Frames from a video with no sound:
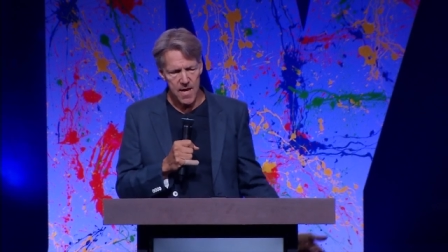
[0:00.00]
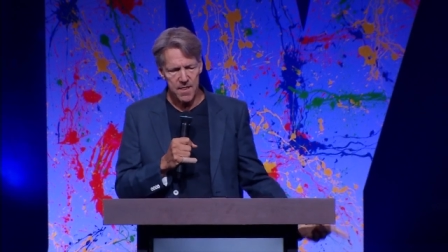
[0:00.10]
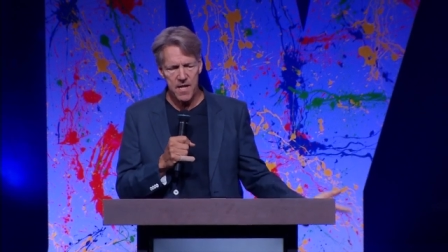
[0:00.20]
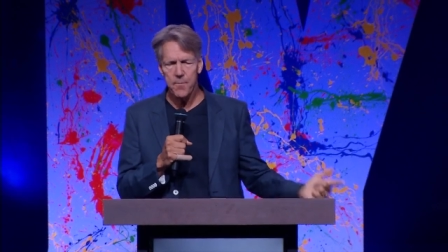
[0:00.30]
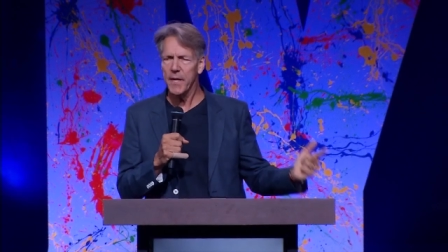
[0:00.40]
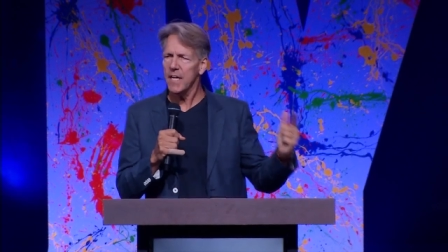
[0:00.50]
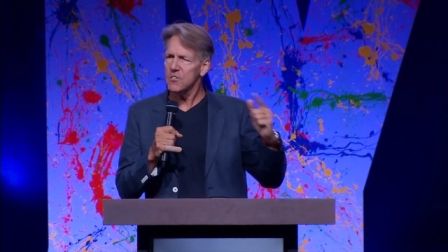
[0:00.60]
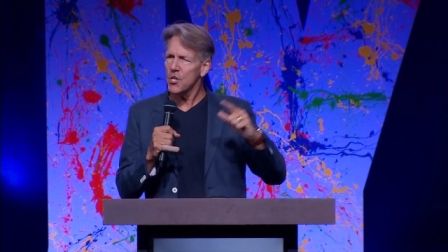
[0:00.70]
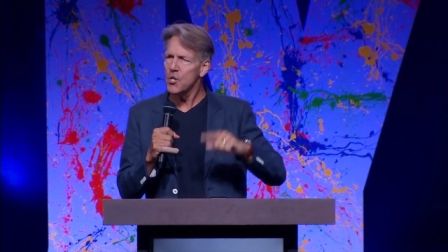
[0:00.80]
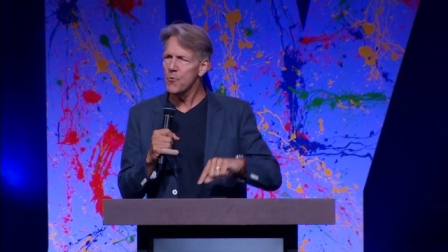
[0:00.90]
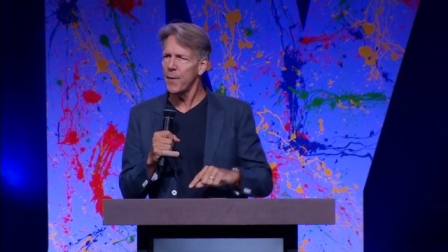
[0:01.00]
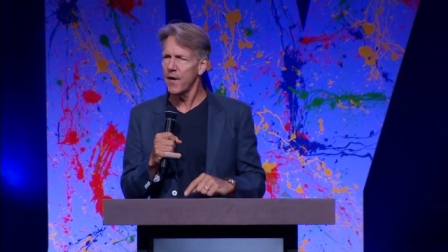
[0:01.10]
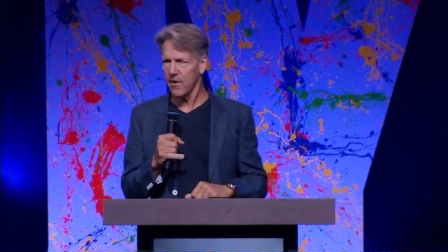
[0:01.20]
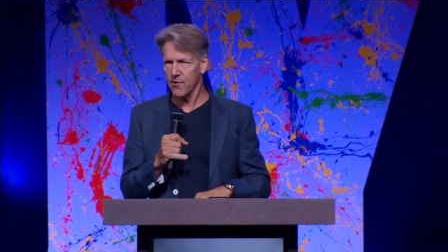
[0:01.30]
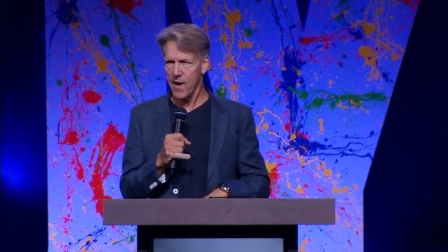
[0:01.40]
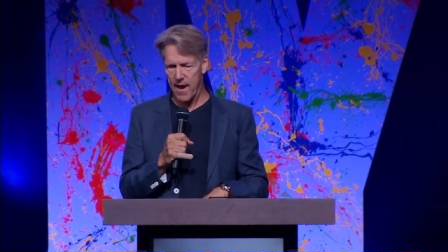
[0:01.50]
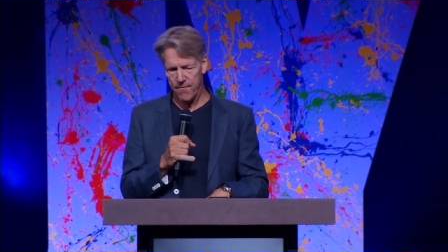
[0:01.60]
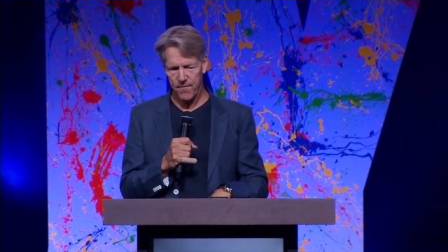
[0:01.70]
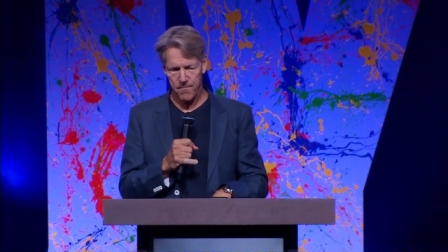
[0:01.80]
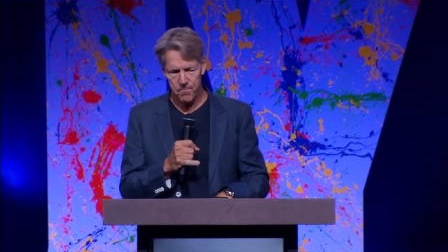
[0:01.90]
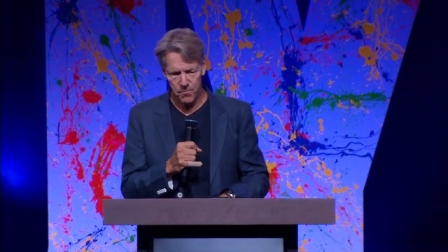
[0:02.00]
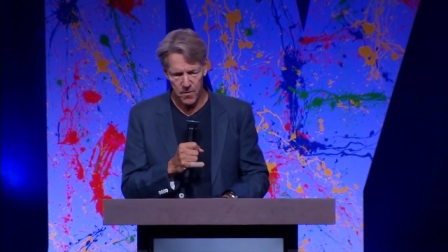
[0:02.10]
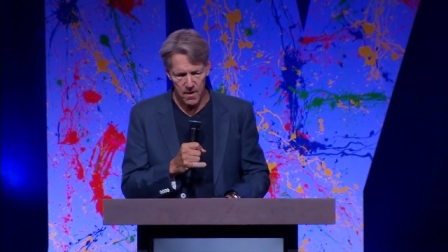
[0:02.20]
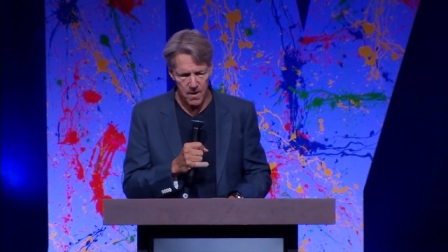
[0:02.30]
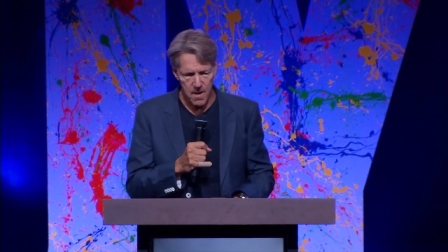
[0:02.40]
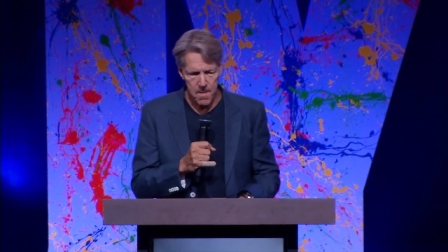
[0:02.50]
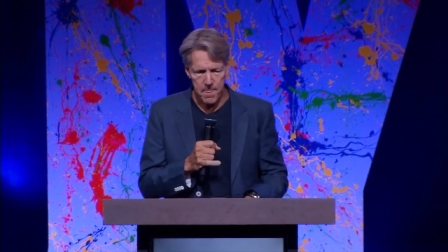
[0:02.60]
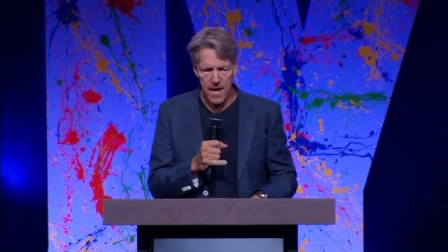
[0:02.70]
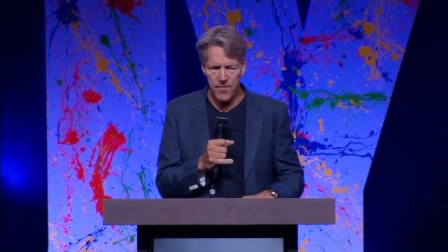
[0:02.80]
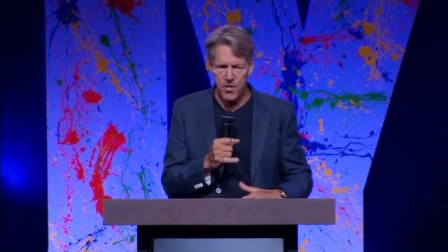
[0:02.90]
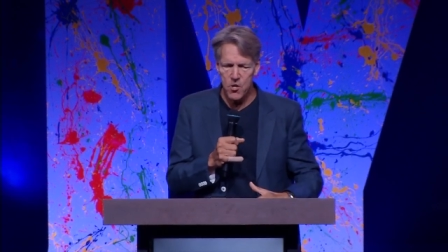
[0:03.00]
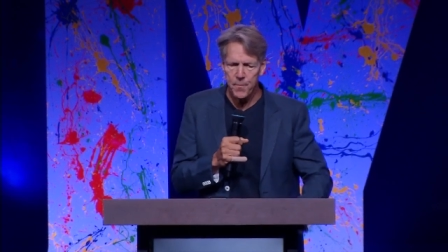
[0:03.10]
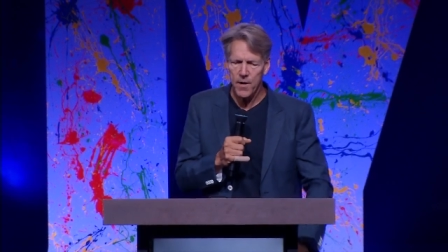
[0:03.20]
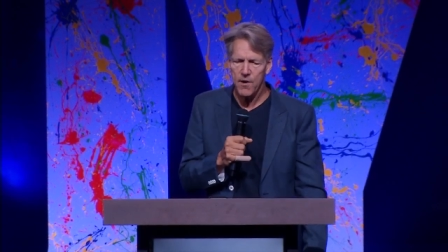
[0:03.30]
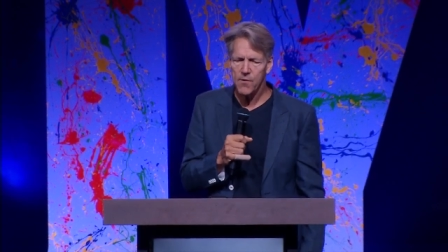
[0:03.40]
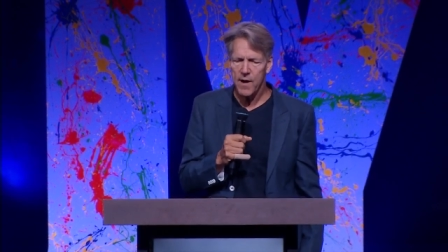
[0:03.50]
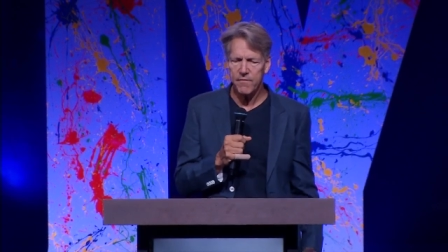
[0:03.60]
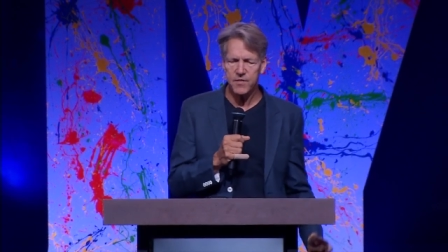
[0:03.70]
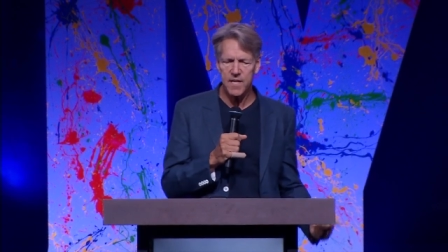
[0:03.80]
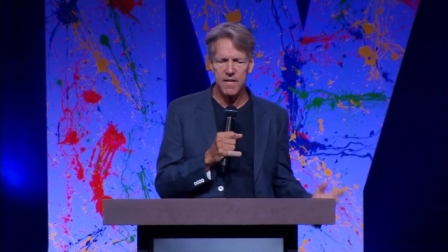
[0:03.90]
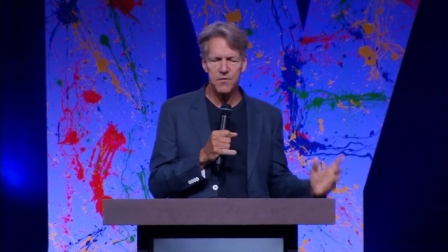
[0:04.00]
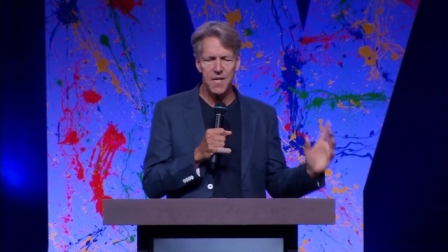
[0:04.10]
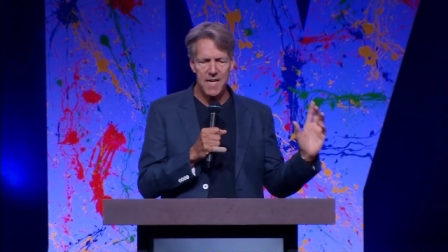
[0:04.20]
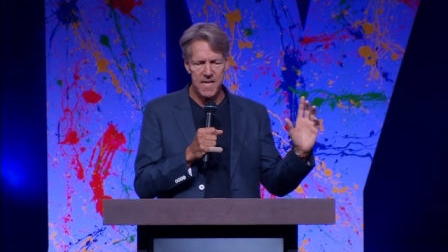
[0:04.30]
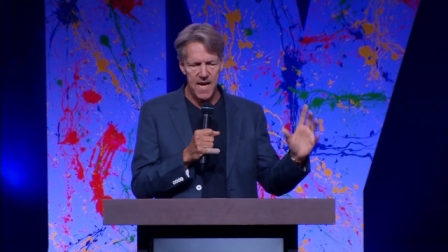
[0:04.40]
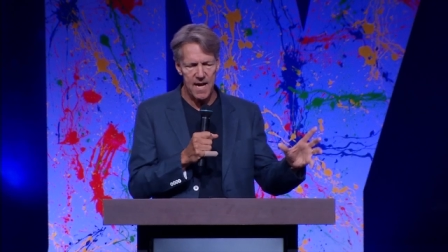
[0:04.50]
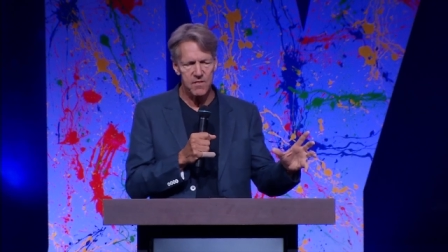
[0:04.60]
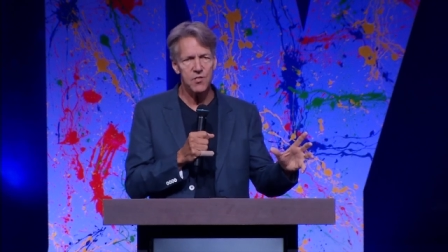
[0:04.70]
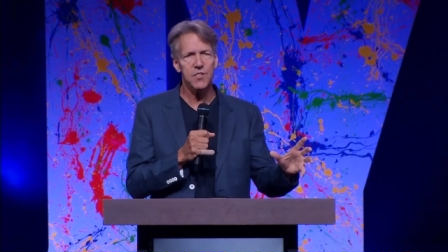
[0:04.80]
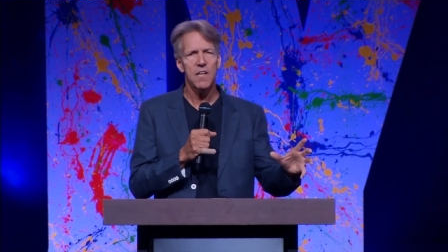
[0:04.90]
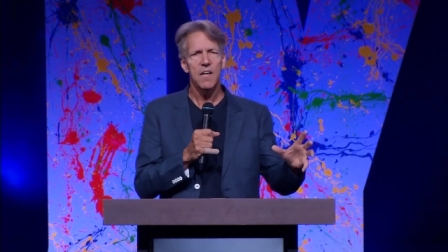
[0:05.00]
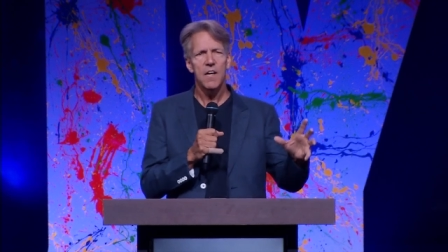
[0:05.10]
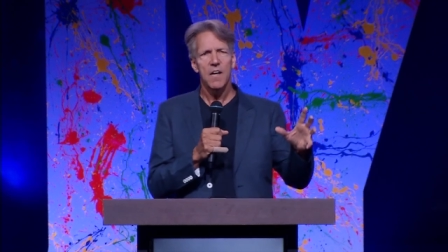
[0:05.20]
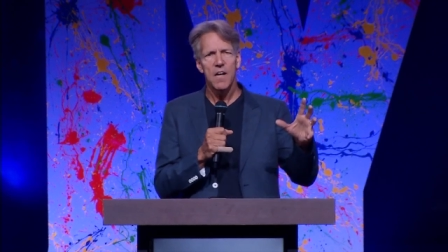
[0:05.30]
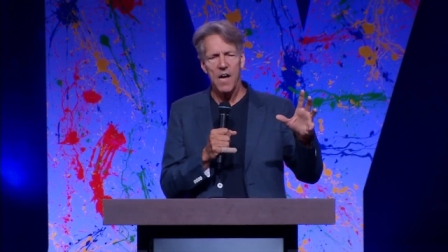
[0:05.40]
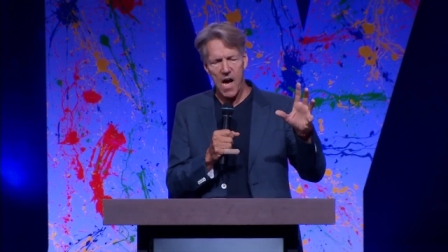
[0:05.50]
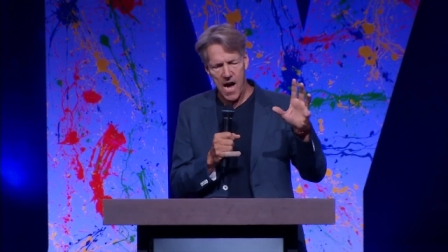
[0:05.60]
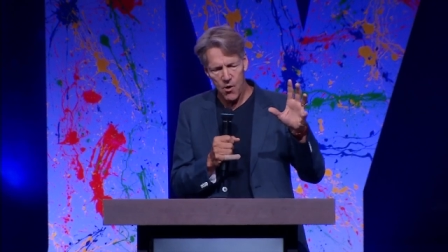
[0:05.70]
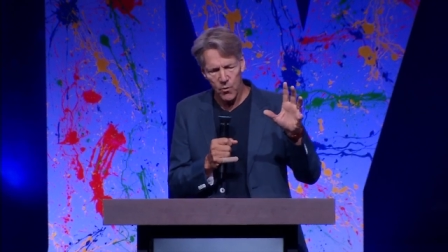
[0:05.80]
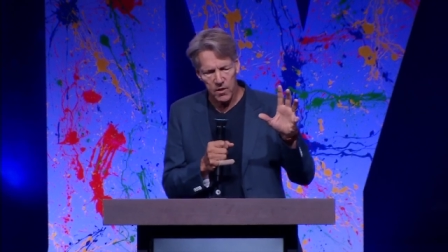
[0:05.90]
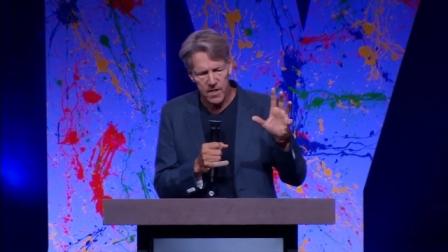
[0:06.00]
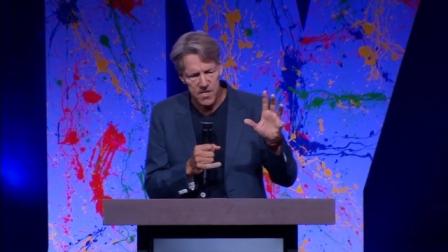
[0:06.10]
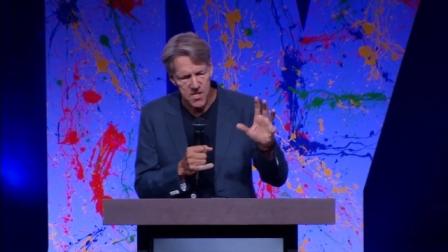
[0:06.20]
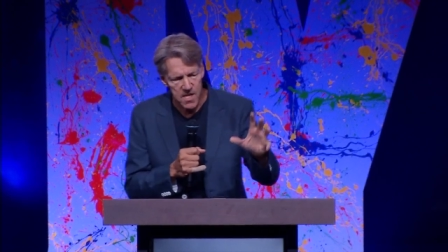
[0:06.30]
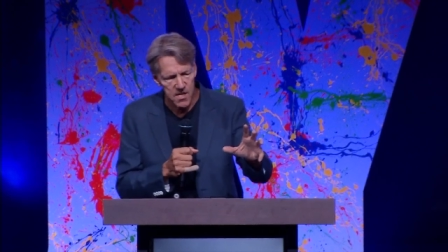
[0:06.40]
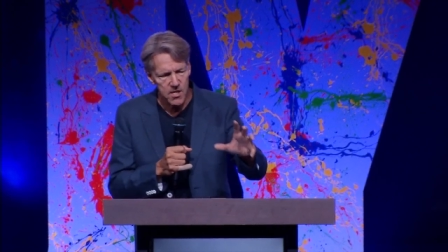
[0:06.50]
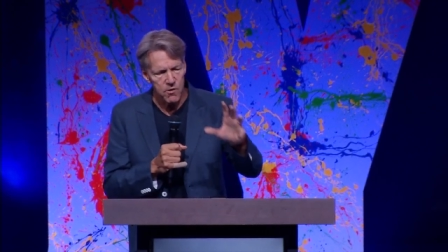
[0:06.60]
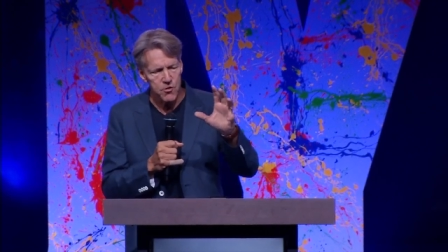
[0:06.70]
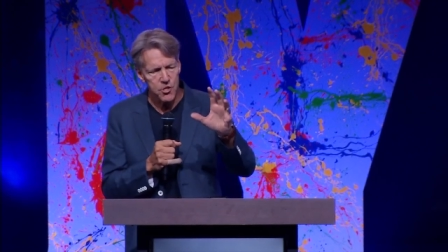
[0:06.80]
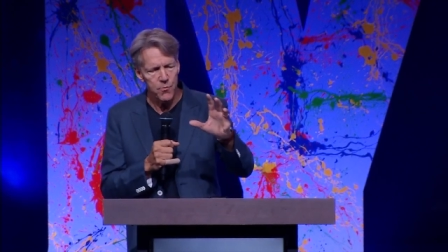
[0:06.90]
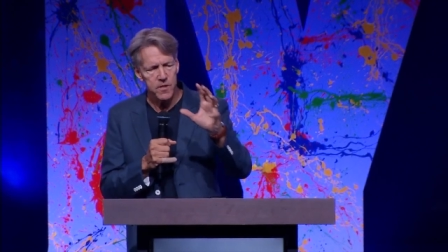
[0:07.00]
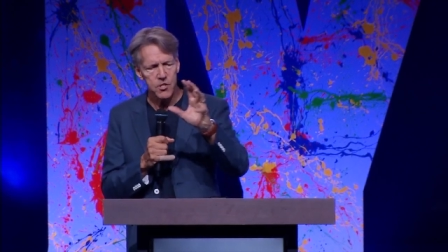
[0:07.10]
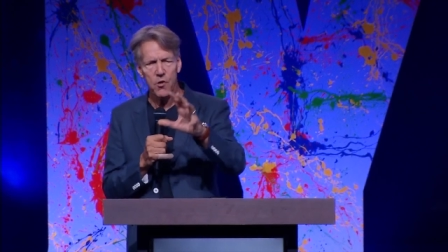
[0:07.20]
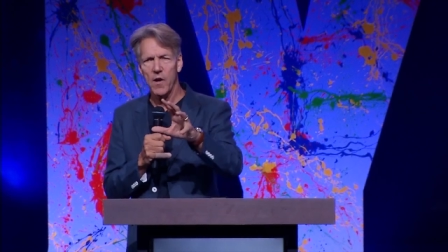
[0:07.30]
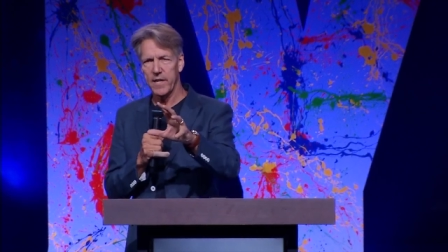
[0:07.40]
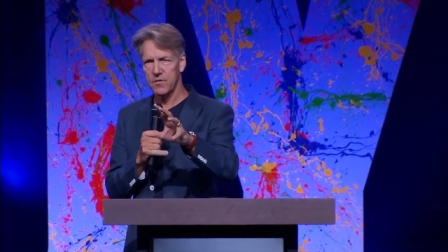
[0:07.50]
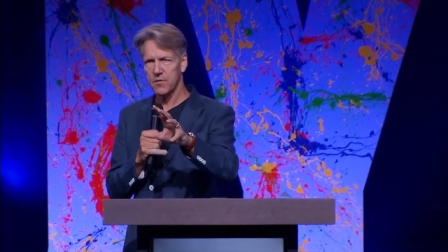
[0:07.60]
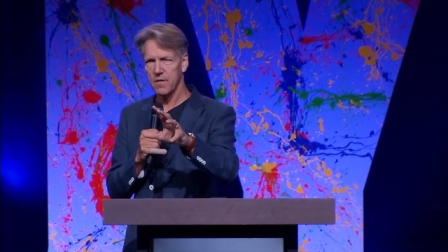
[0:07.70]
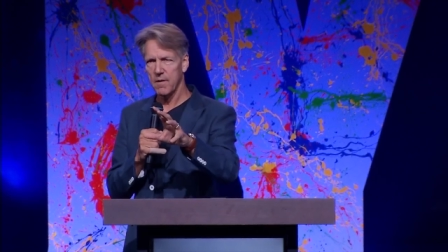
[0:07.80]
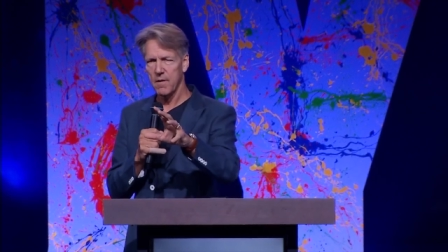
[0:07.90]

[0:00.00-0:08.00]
Then it begins a new paragraph. And the new paragraph says, Yes, I will continue to rejoice.